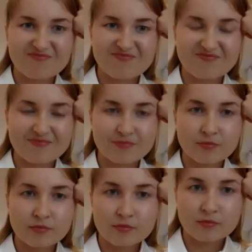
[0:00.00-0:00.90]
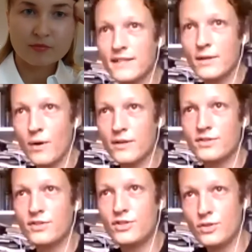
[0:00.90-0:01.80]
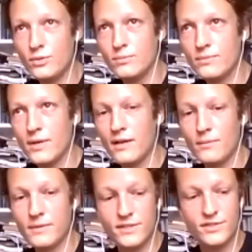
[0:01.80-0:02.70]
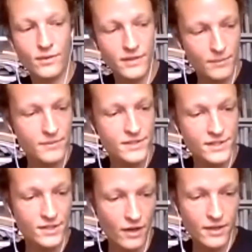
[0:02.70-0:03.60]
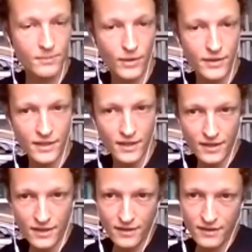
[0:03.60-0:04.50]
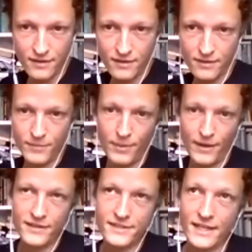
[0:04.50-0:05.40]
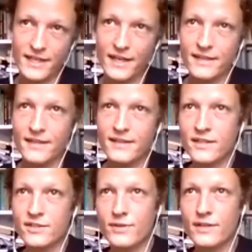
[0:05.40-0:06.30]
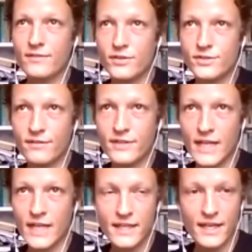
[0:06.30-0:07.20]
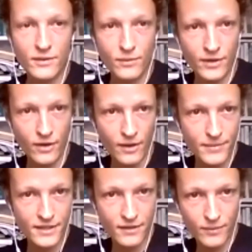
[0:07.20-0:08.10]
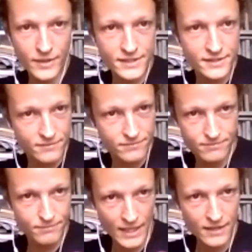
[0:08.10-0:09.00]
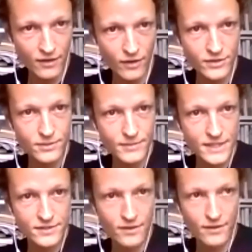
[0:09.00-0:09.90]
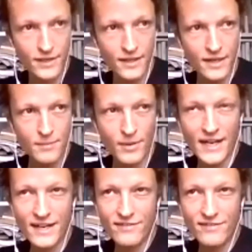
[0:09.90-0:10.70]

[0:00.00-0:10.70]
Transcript: So what I basically wanted to do with this story, that was the starting point. My parents had like an illustrated version of The Nightingale growing up, and it always meant a lot to me, this story. But I never